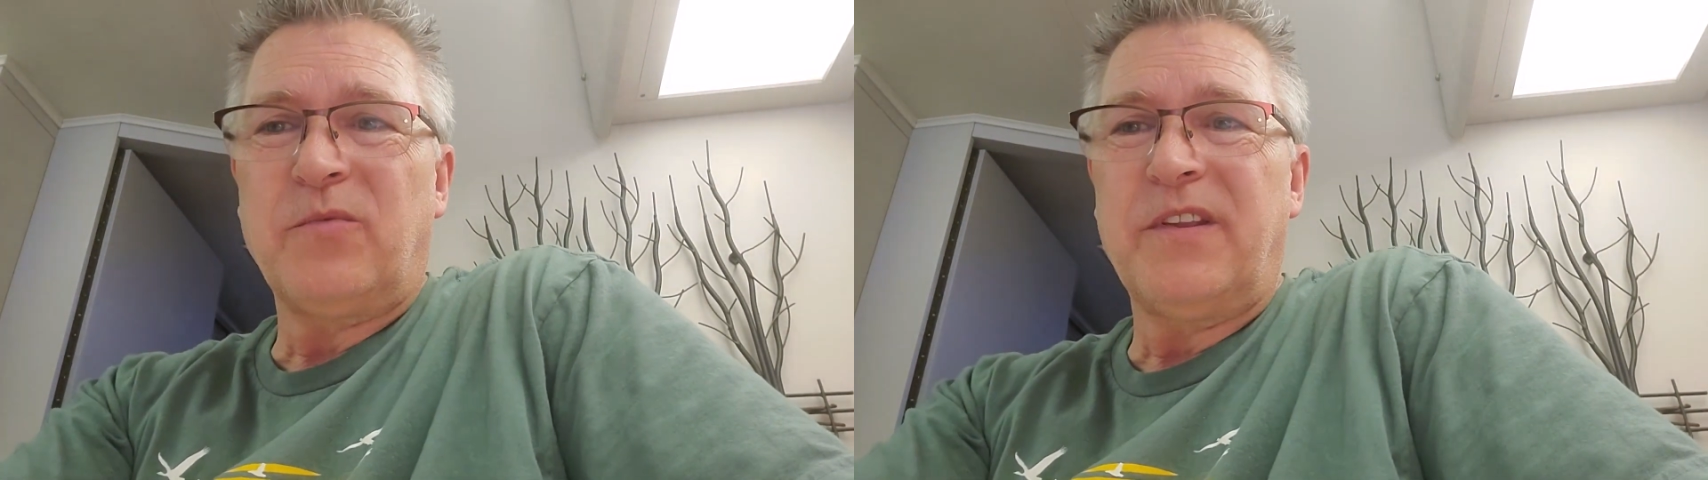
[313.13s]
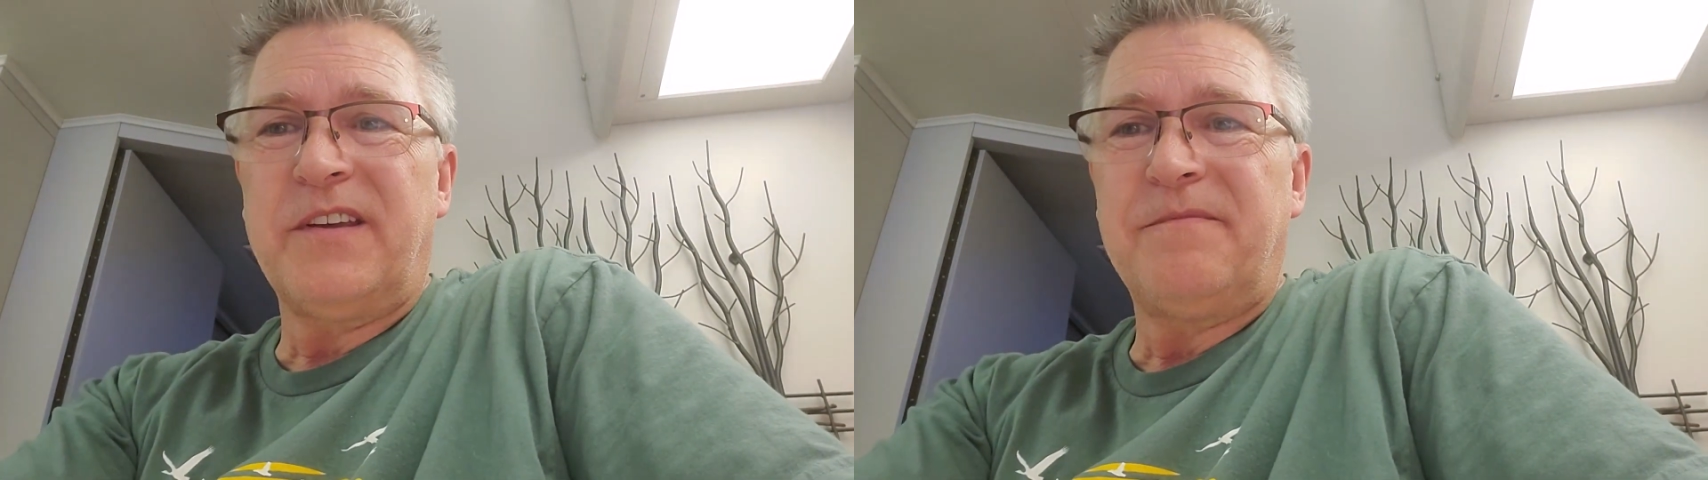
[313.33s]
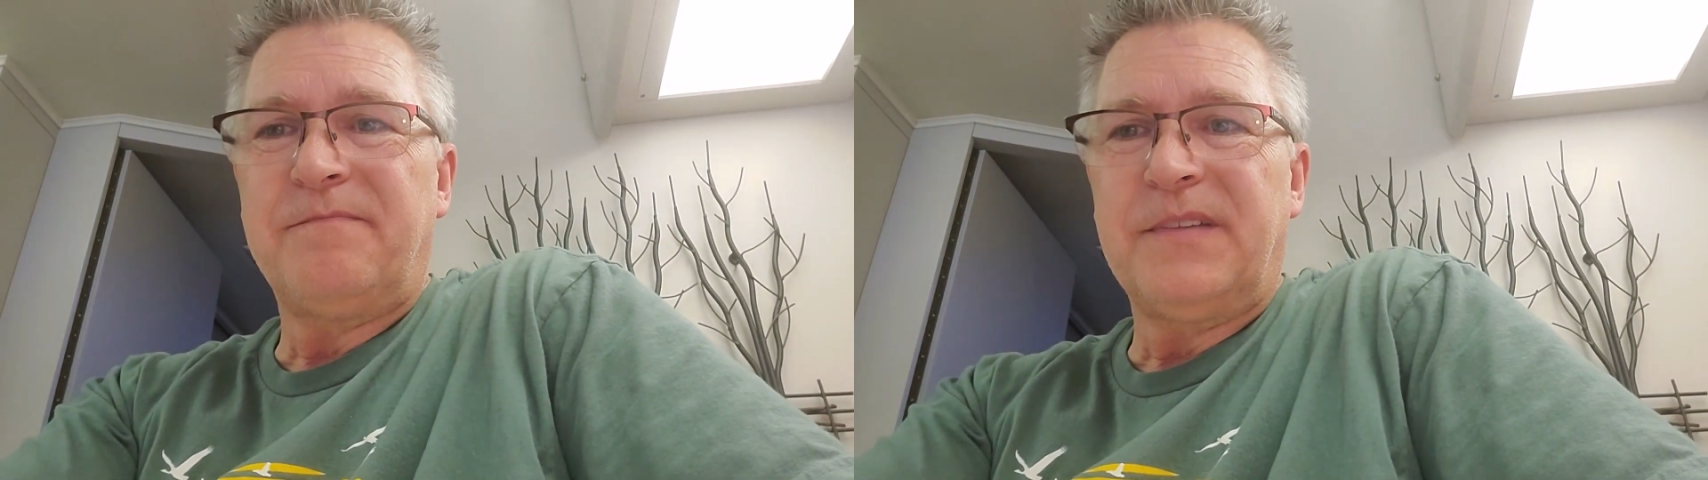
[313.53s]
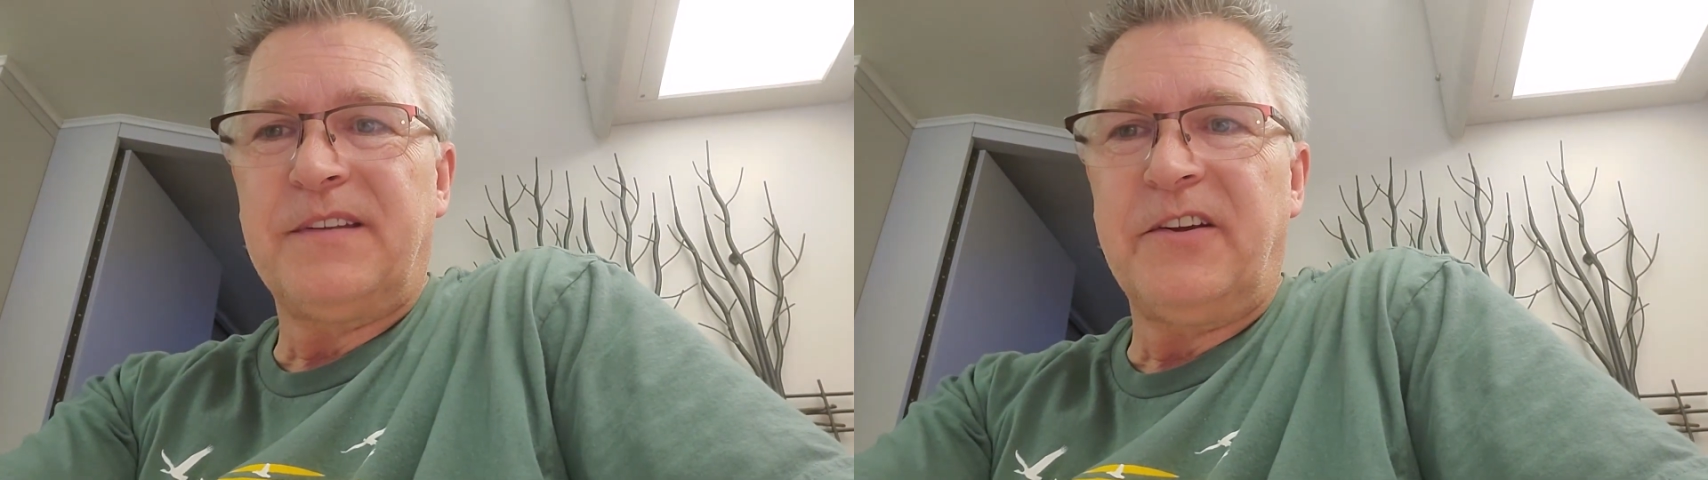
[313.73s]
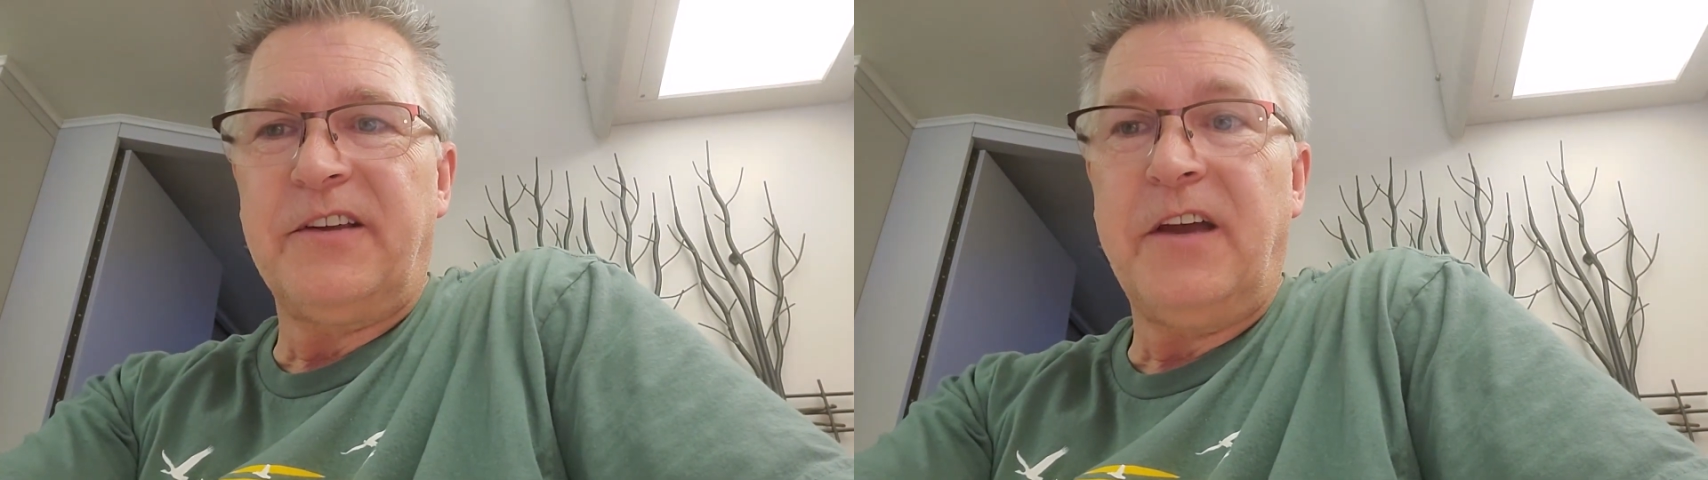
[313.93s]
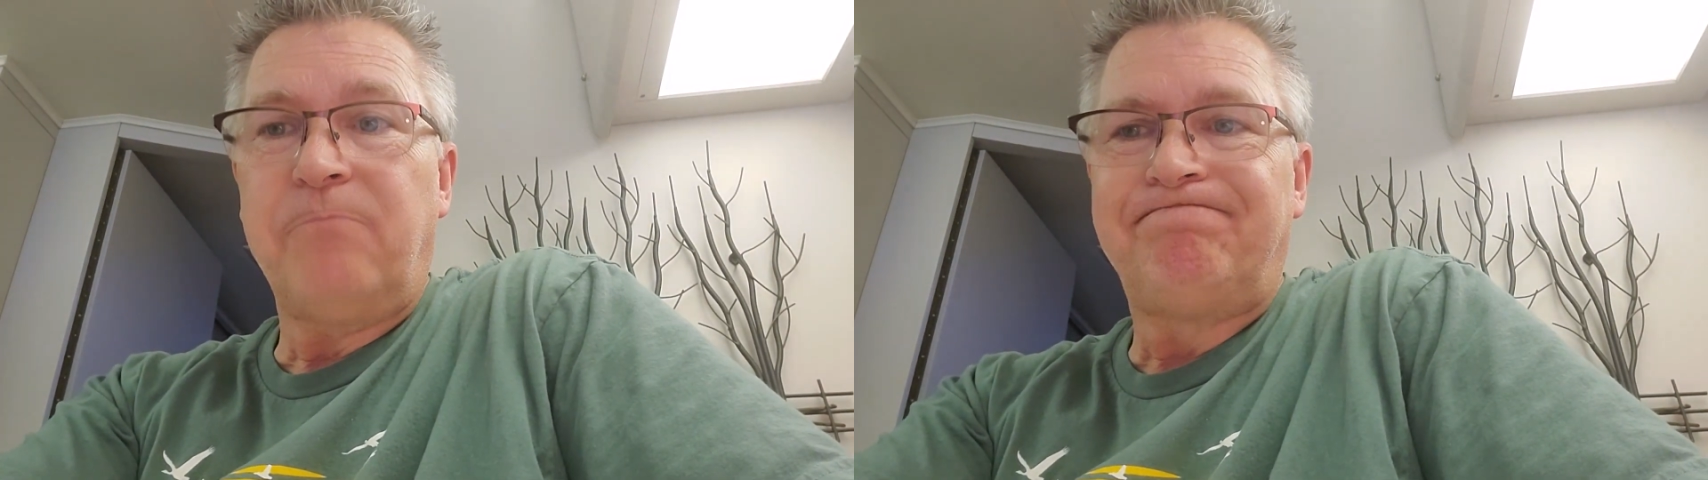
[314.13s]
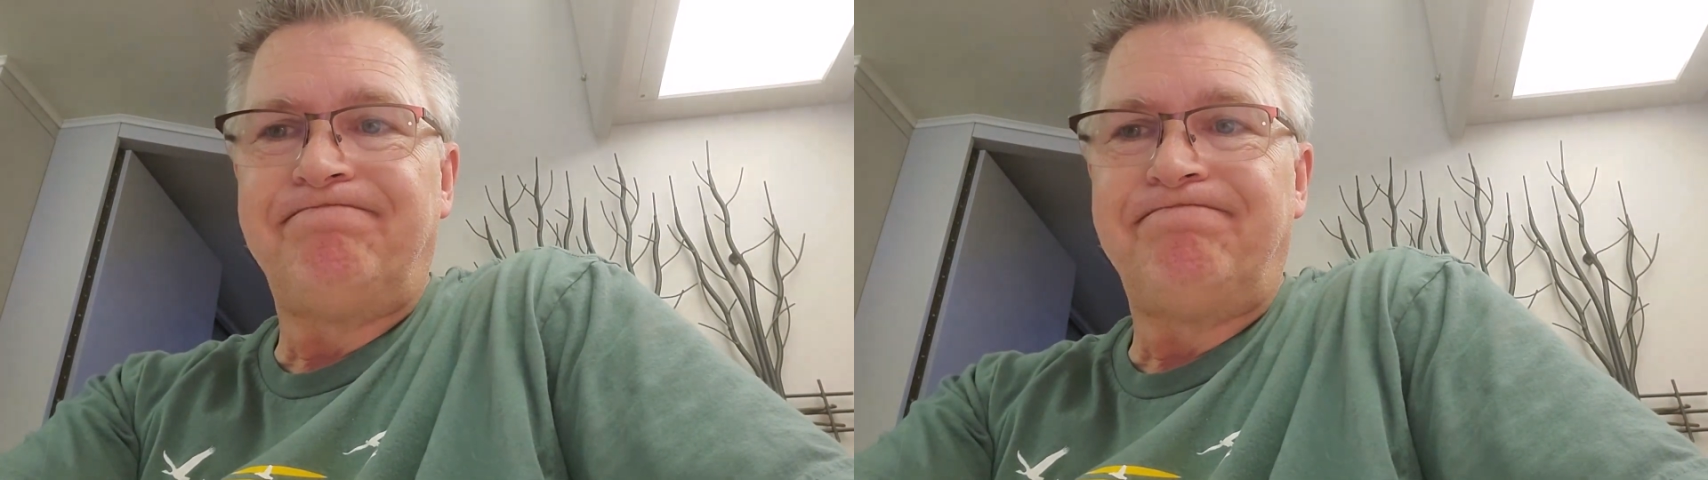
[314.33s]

with it. But there you go.